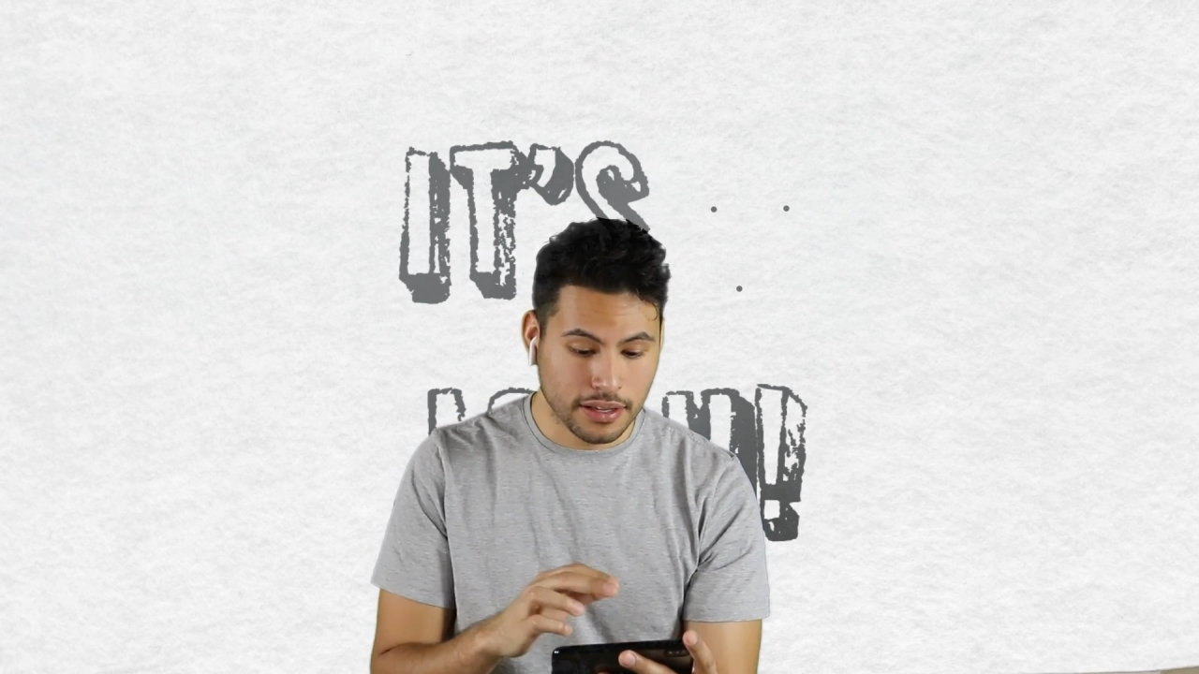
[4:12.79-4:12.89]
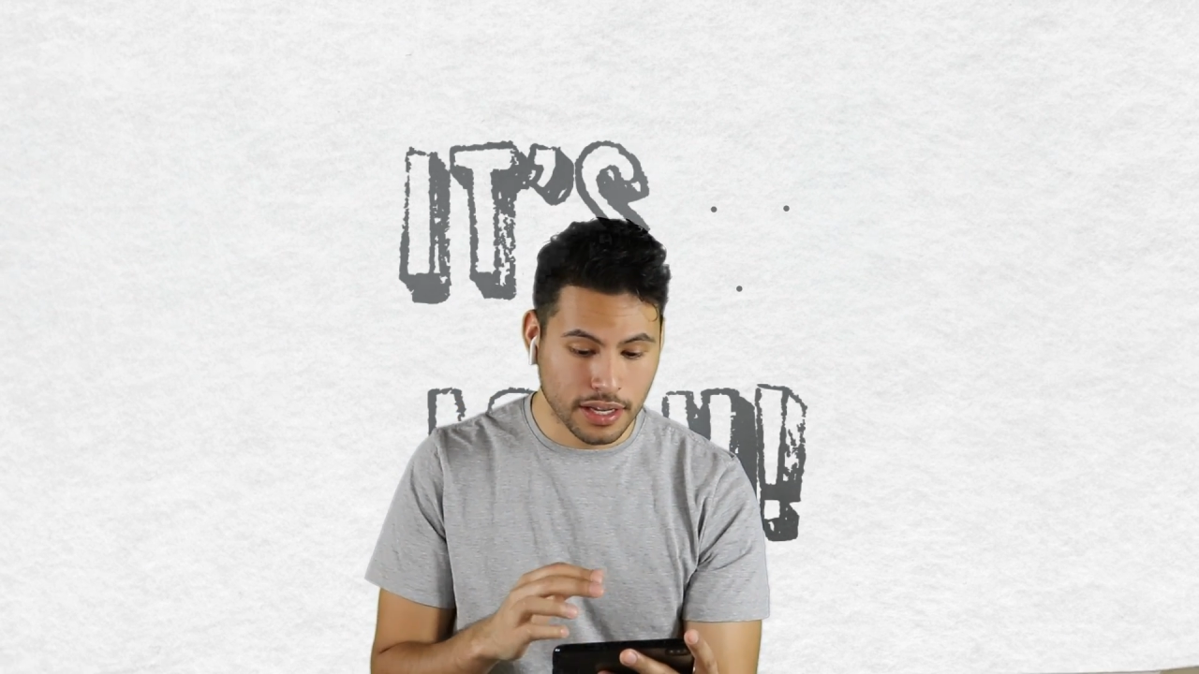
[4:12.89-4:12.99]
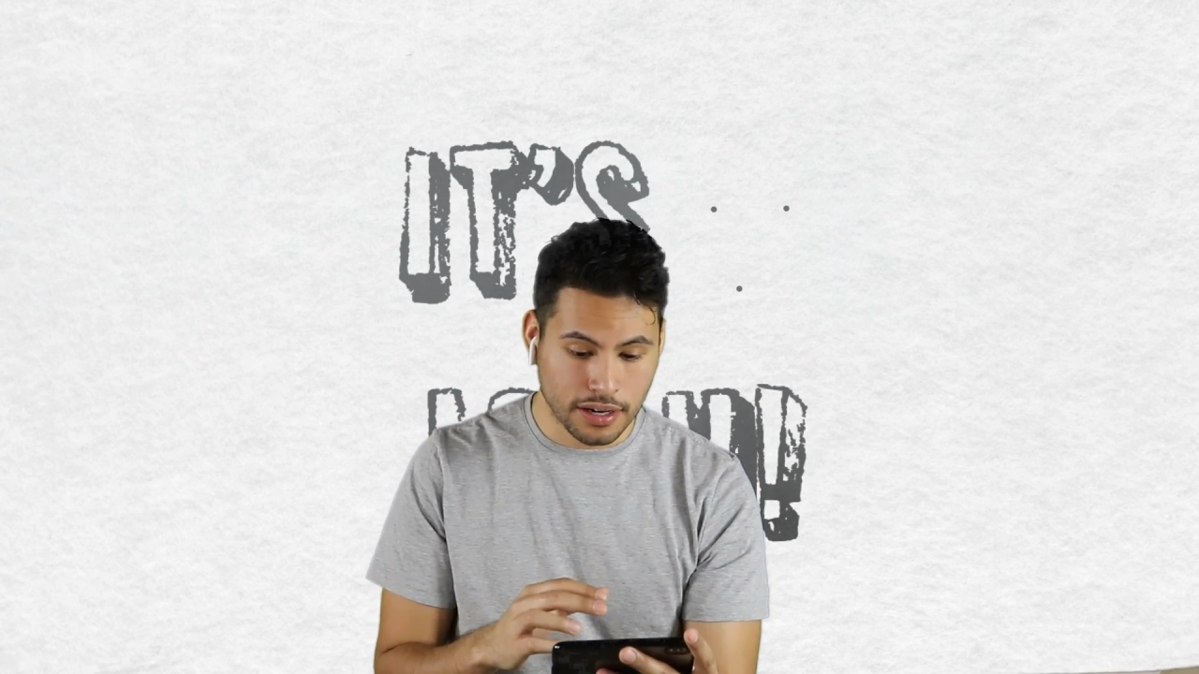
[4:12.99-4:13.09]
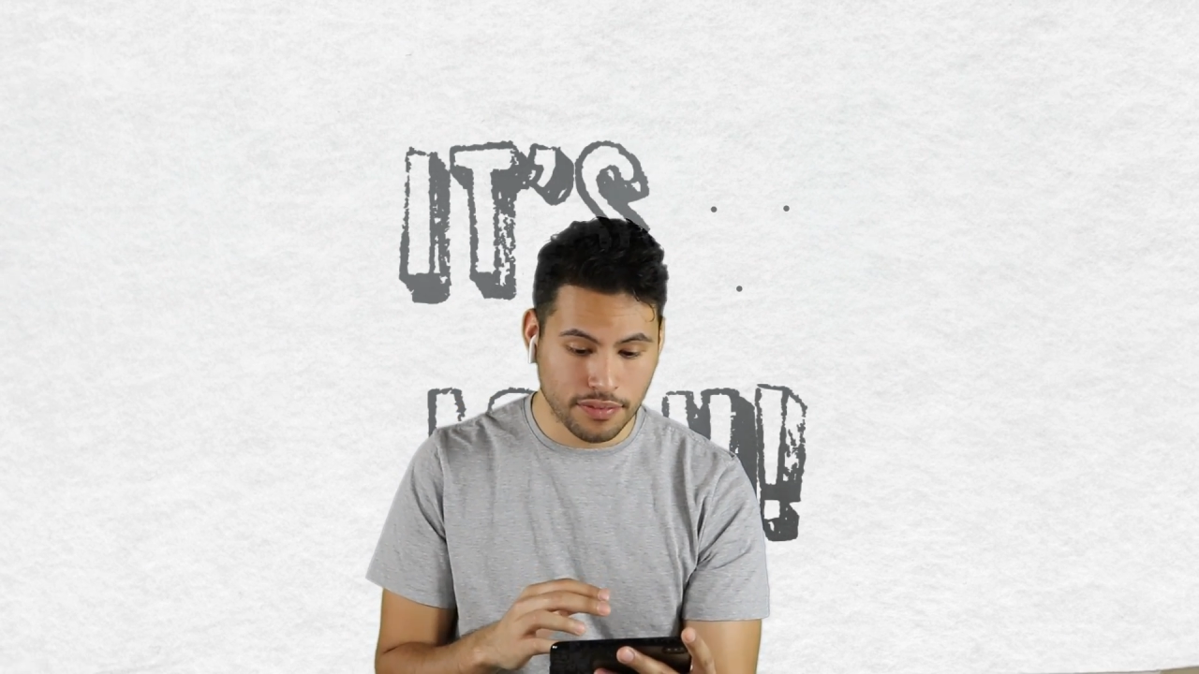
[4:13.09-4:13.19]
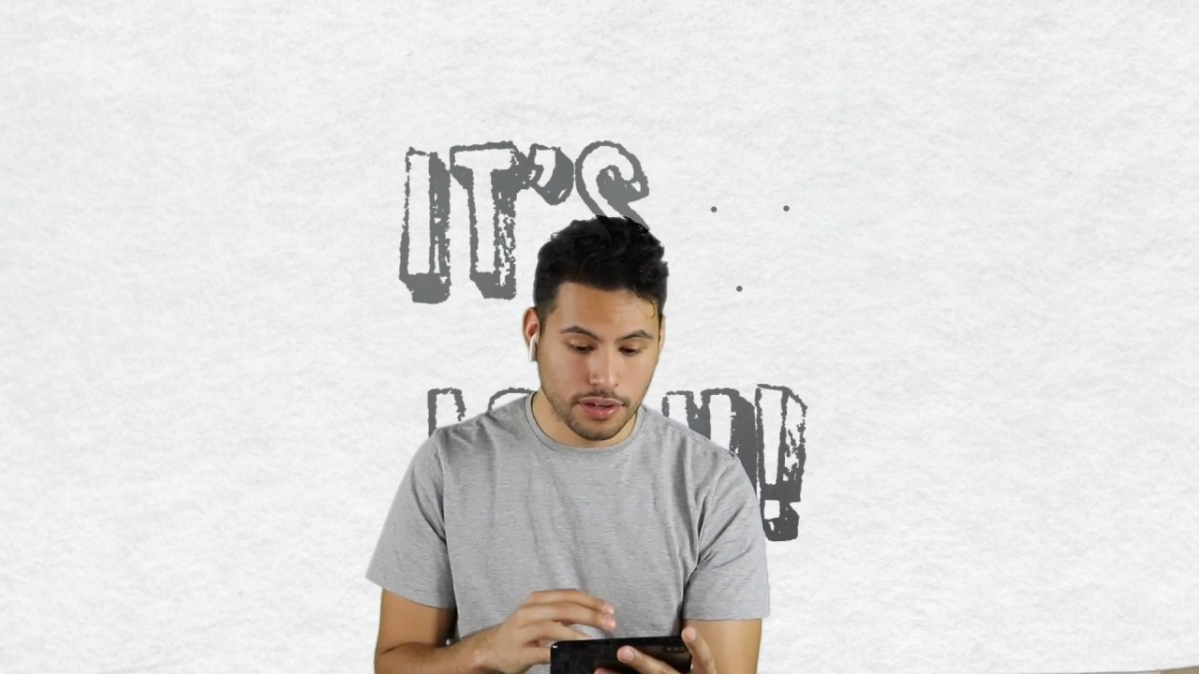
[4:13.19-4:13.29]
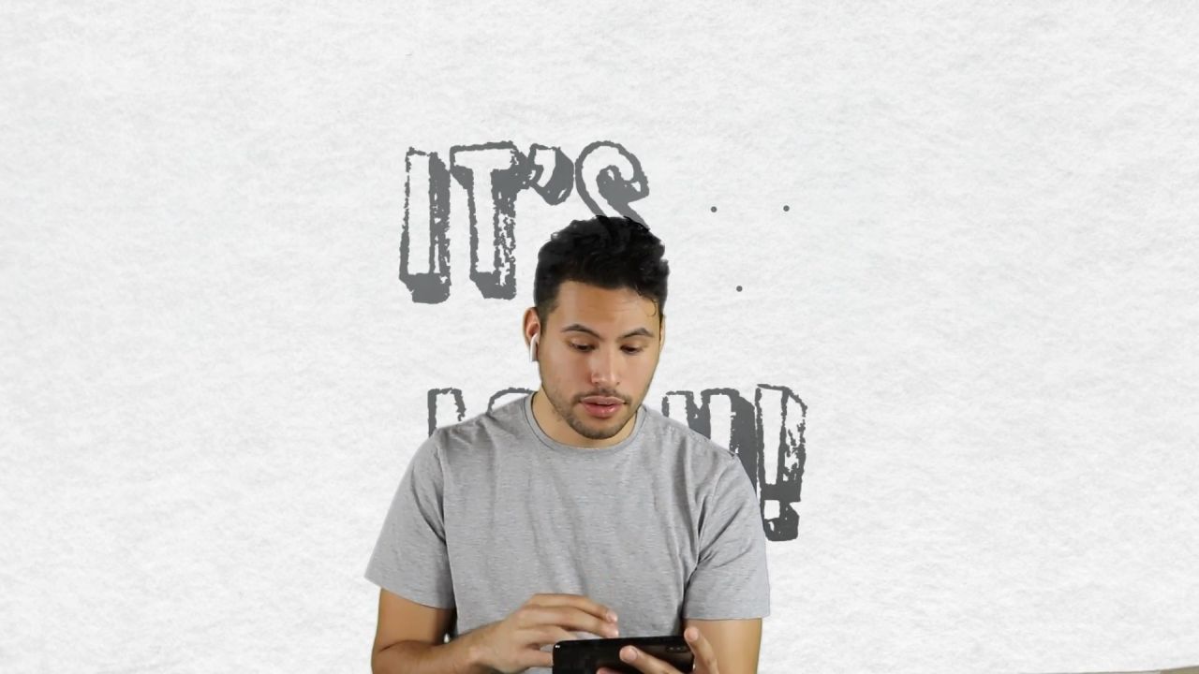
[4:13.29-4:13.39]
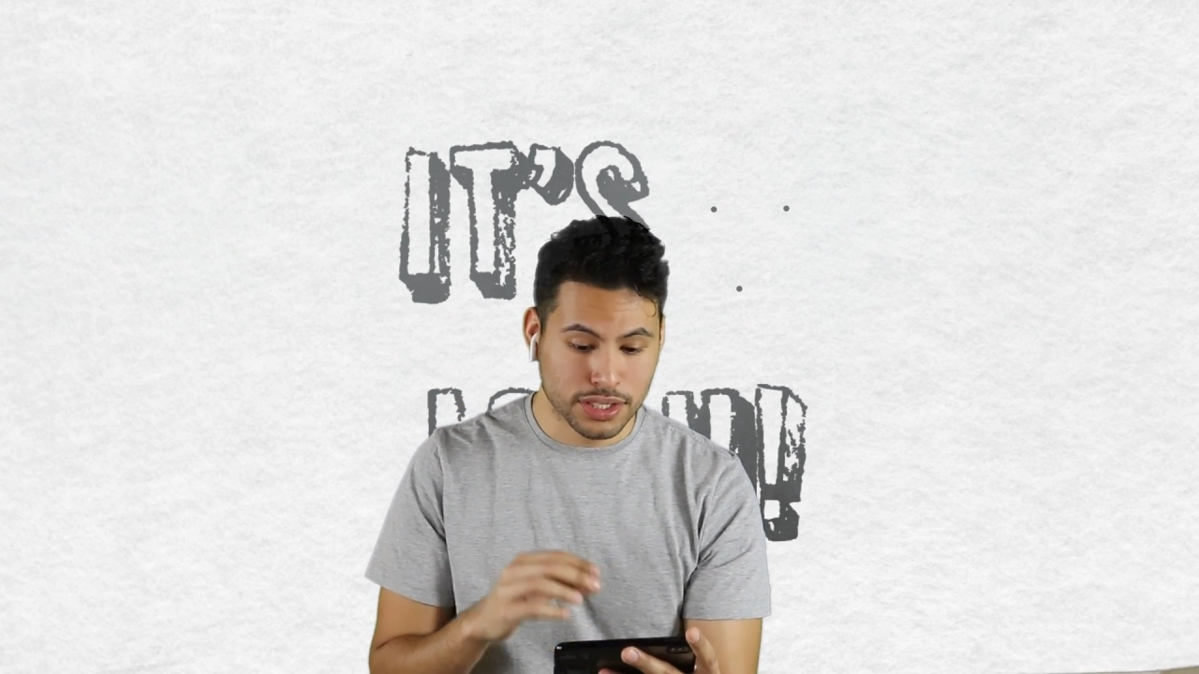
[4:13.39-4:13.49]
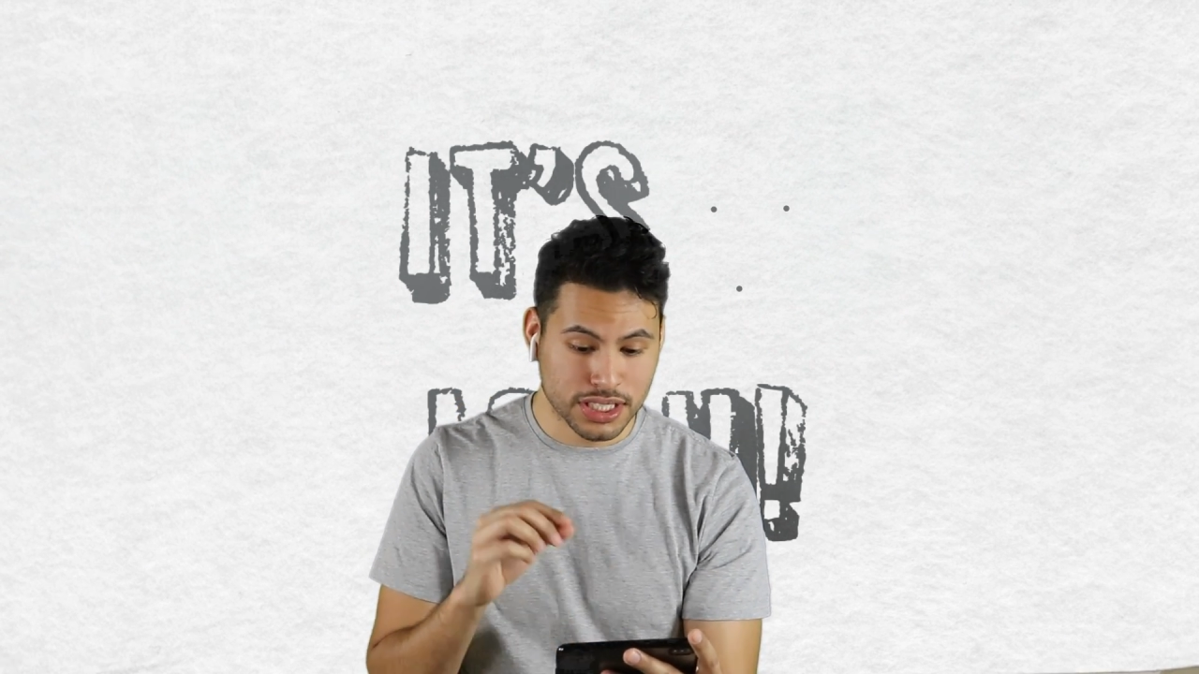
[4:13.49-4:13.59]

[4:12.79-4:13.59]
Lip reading: the interview,